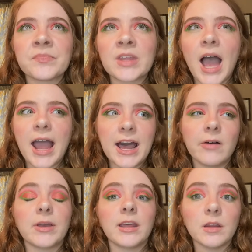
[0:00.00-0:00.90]
I
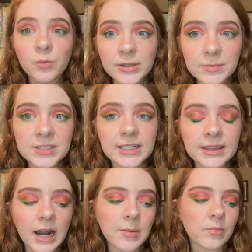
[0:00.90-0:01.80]
have a liquid lipstick
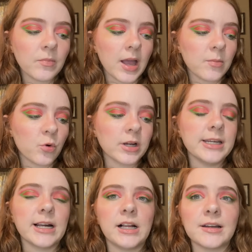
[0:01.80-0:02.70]
that I'm
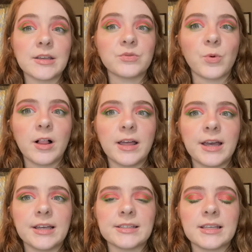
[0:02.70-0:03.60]
working on, as well
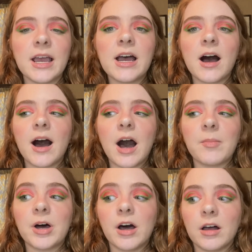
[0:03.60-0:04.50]
as
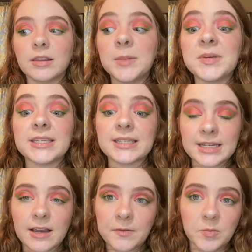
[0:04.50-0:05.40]
a lippy
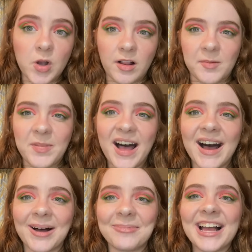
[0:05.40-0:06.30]
stick from
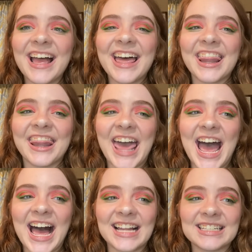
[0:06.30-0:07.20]
ColourPop
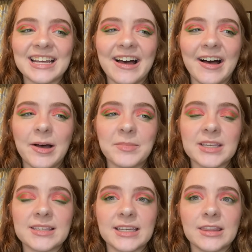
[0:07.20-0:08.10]
that
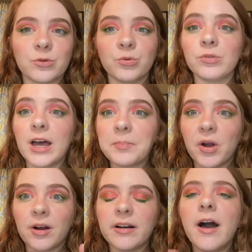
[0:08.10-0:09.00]
is in the roulette
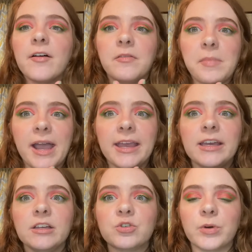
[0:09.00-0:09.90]
part of
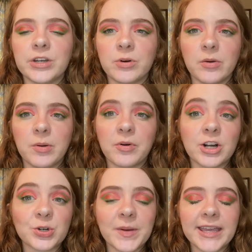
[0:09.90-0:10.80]
my 2021
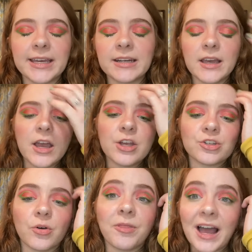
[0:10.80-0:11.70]
project pan.
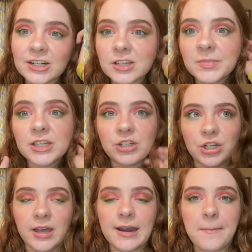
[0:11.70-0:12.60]
So that should be
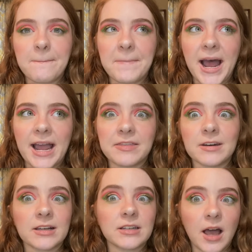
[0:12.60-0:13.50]
done by the
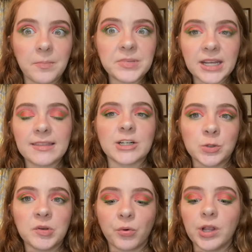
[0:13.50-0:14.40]
next update. That
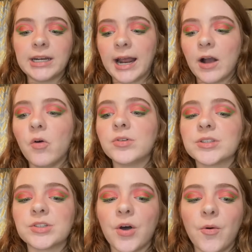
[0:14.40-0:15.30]
should be rolling out.
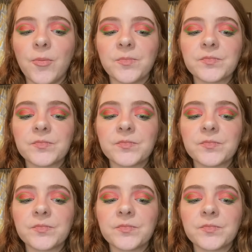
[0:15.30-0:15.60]
So